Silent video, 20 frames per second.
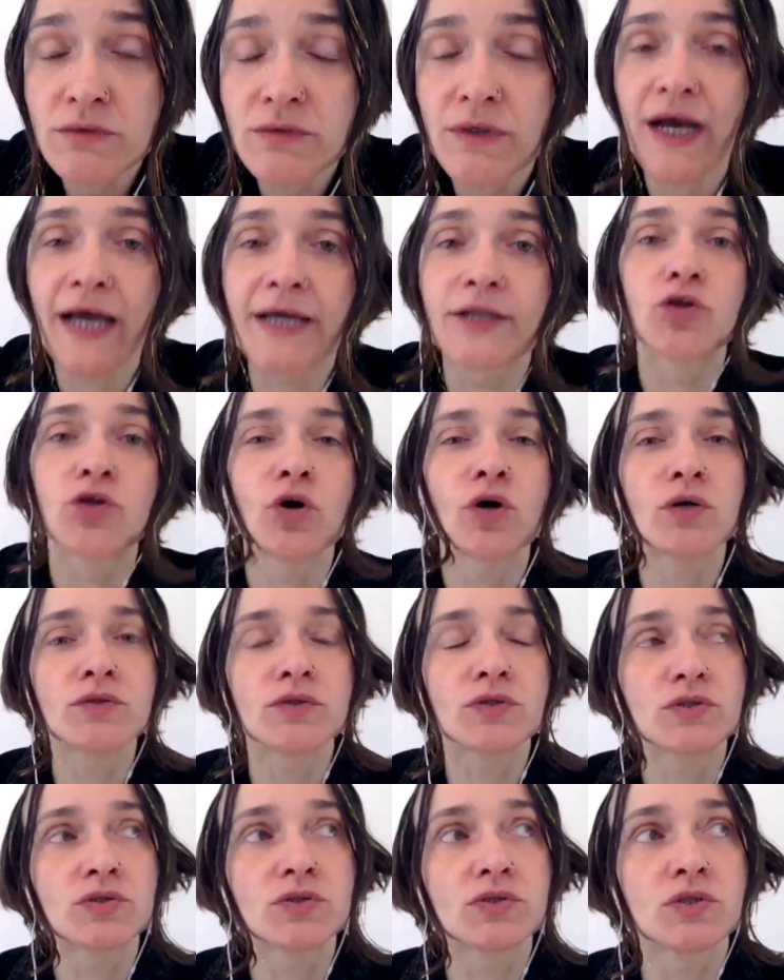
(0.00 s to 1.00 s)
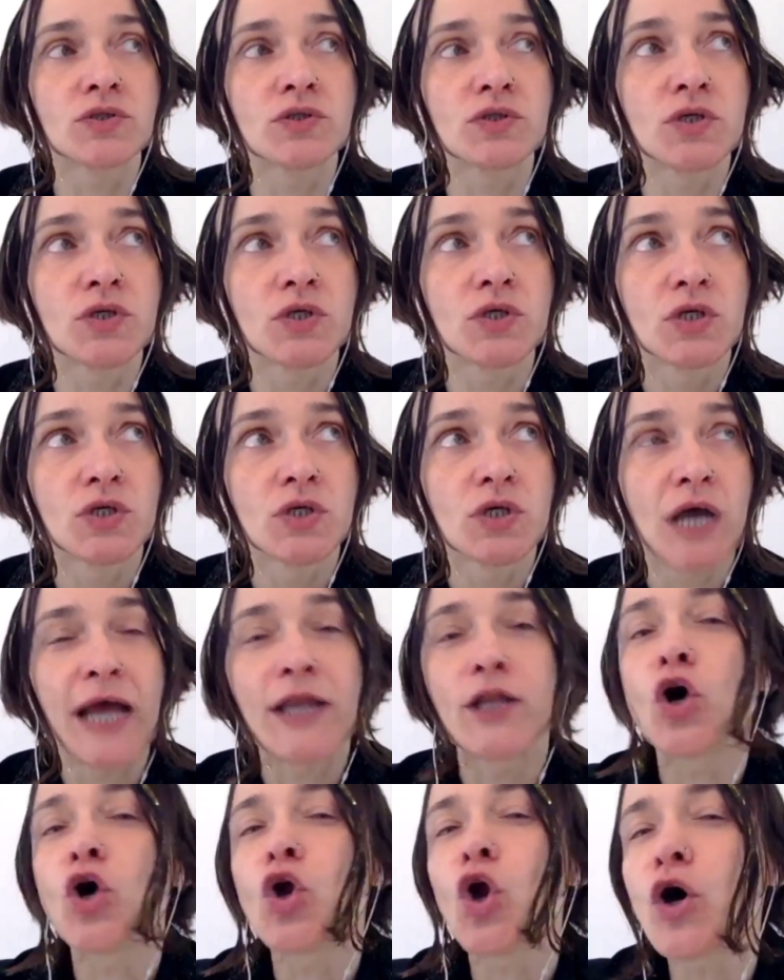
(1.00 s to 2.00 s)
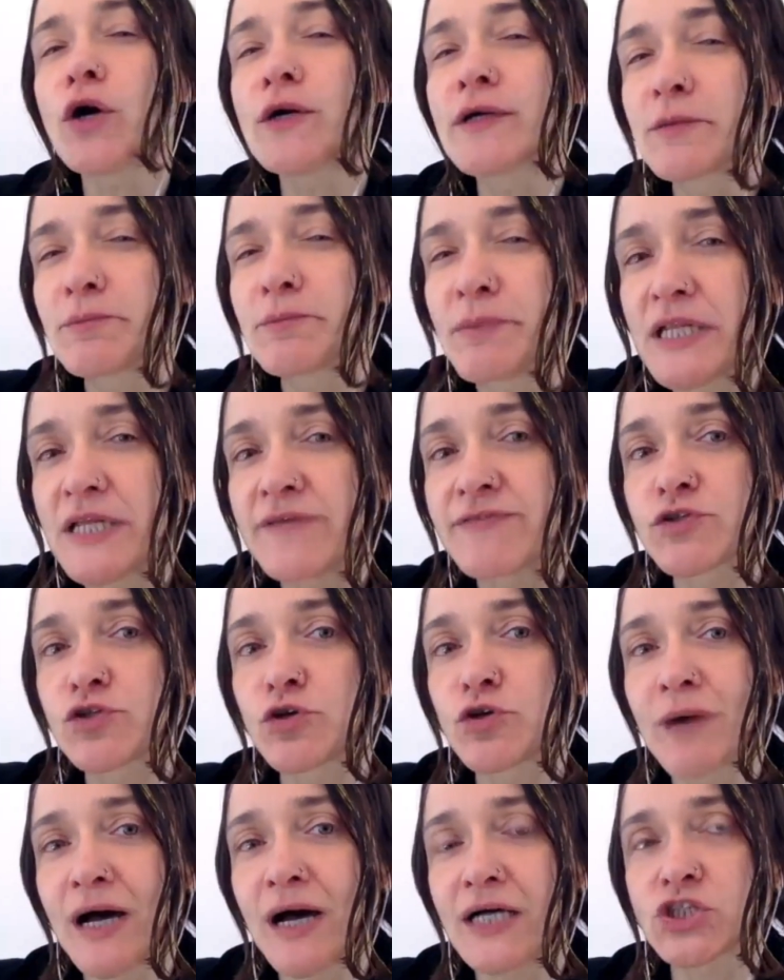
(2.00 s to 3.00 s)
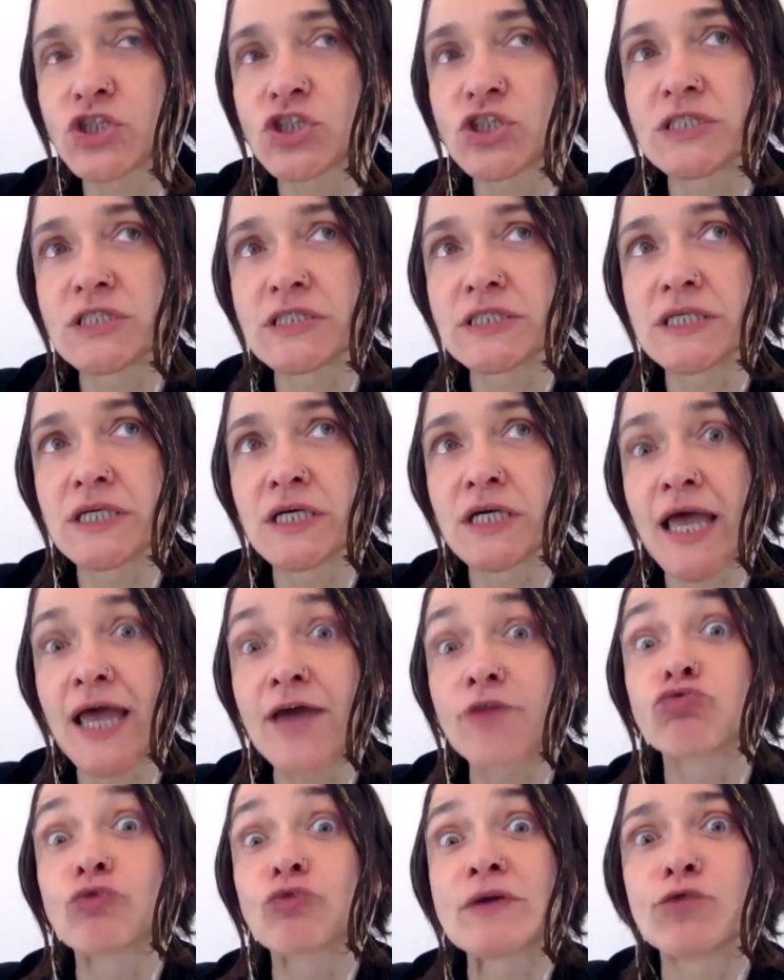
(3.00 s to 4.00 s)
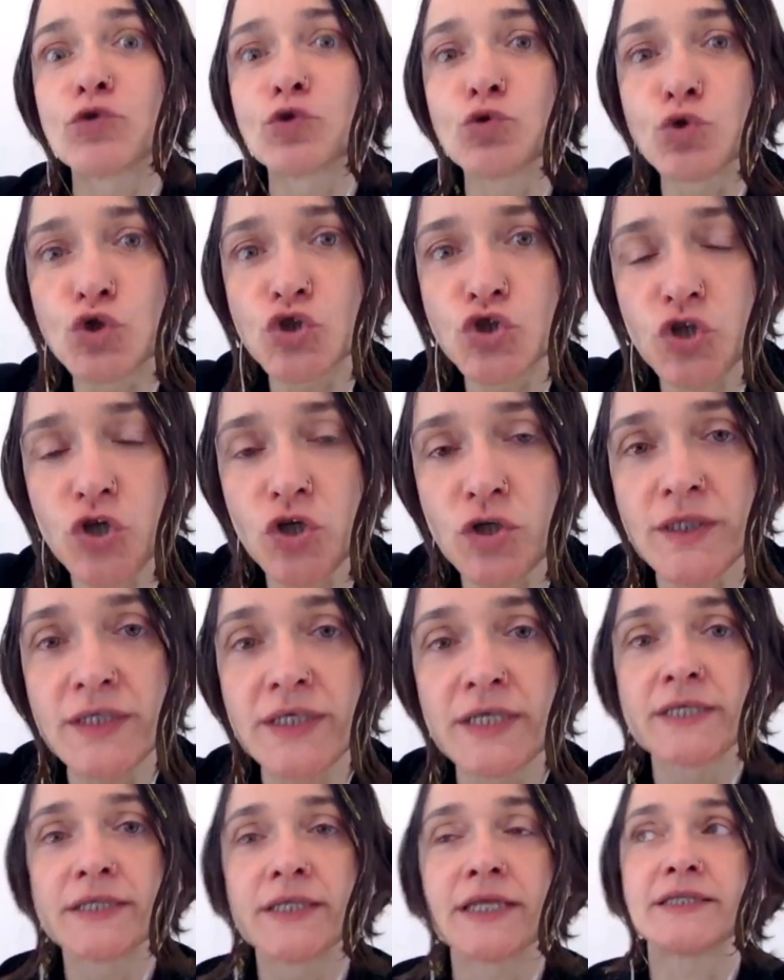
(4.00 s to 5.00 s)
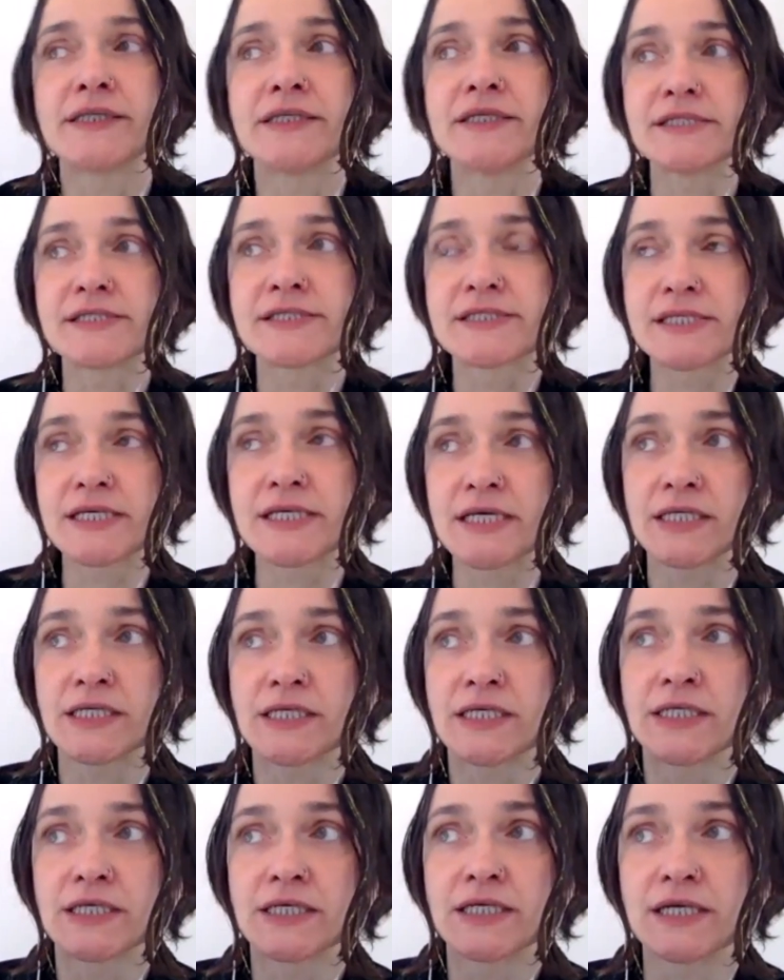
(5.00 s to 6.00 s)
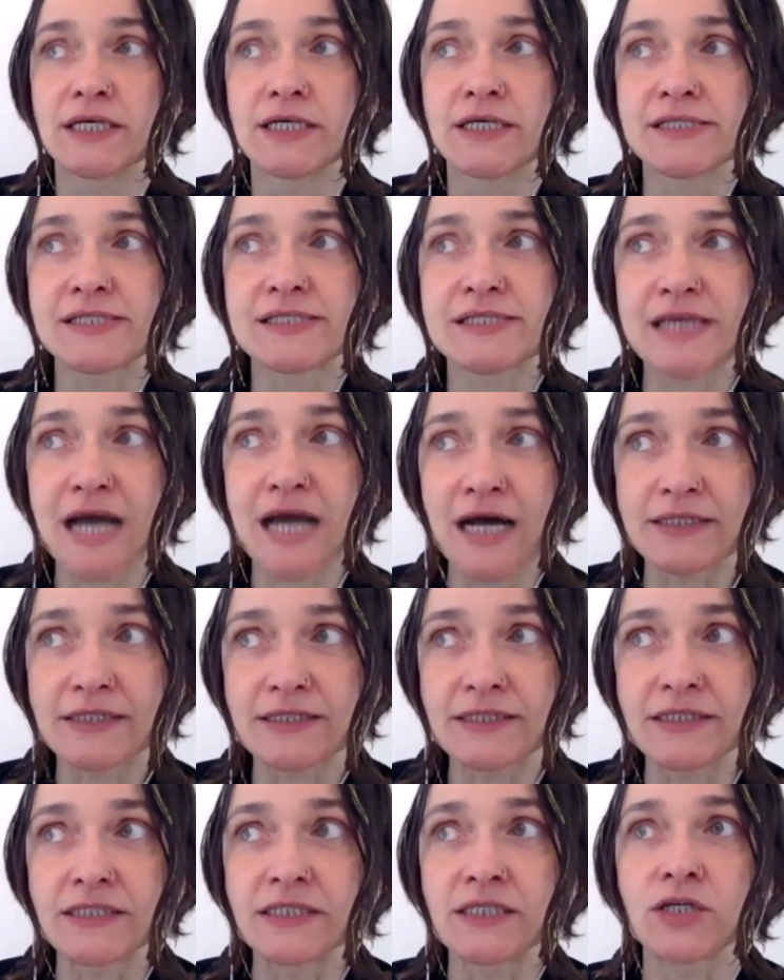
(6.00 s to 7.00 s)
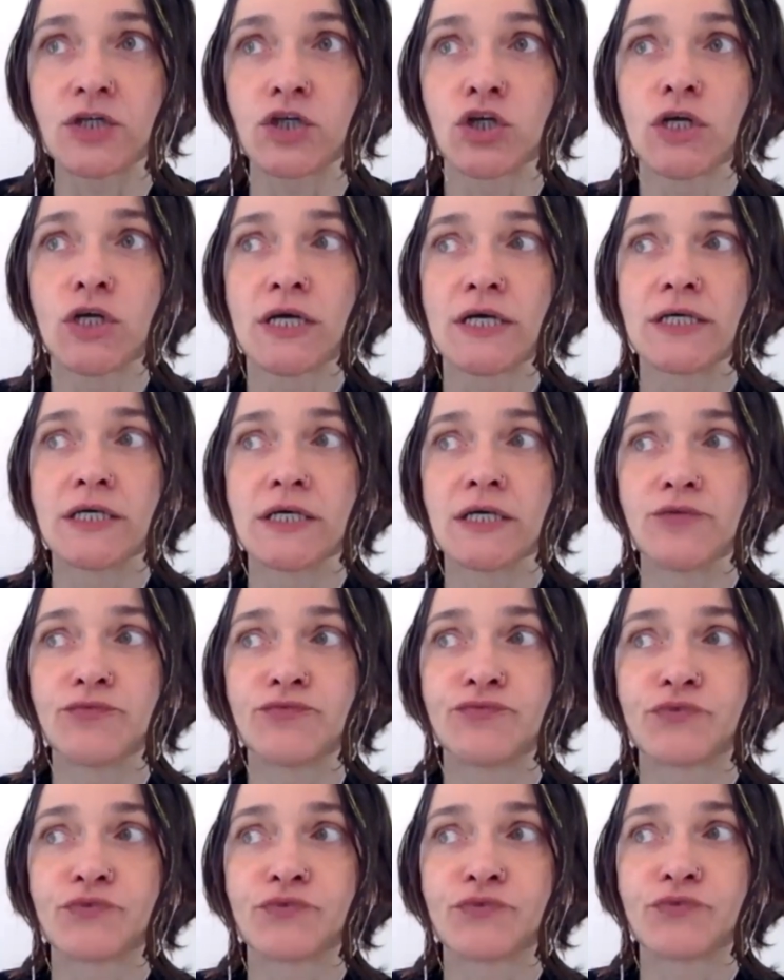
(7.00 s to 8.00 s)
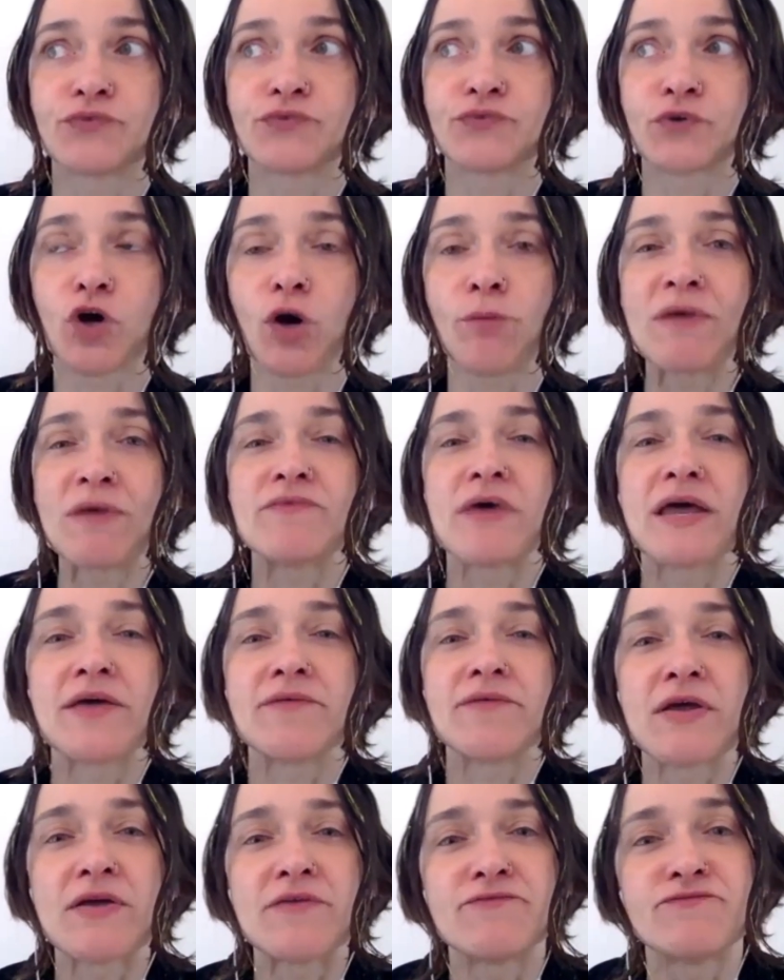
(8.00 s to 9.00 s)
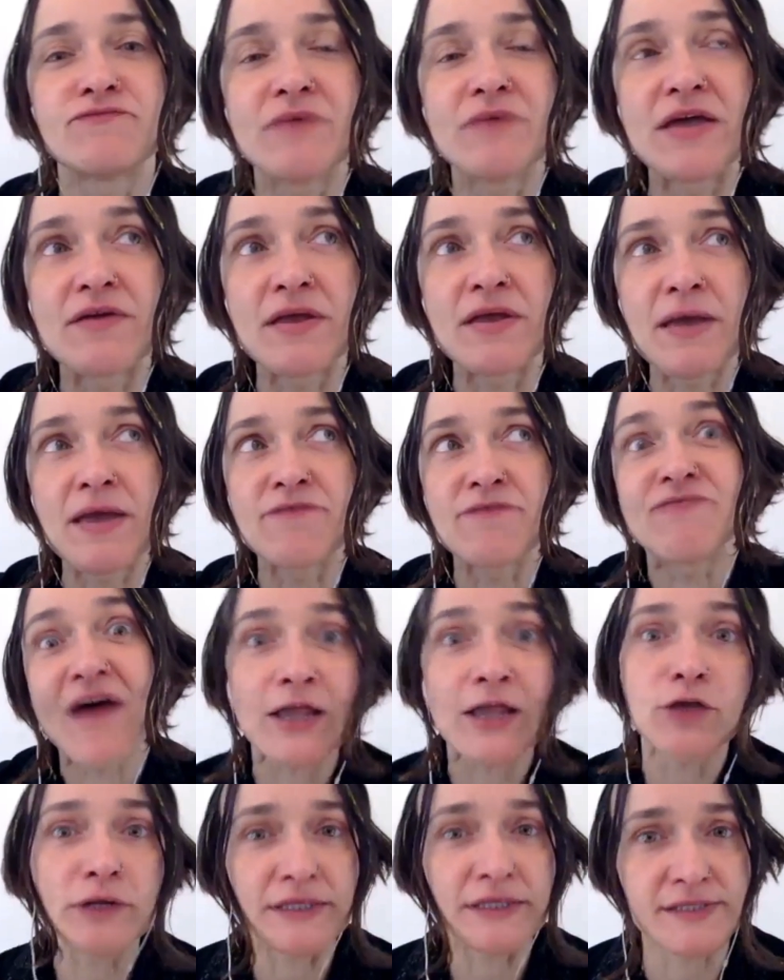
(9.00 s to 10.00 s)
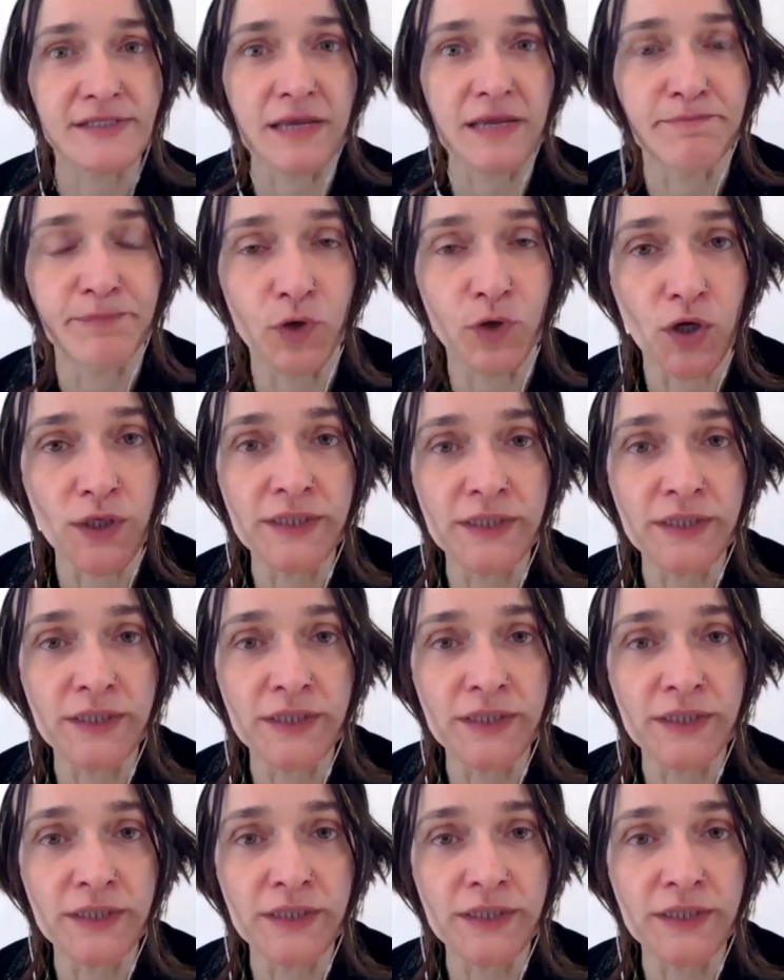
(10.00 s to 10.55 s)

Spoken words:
I no longer believe so much in a revolution that is starting from a violent standpoint.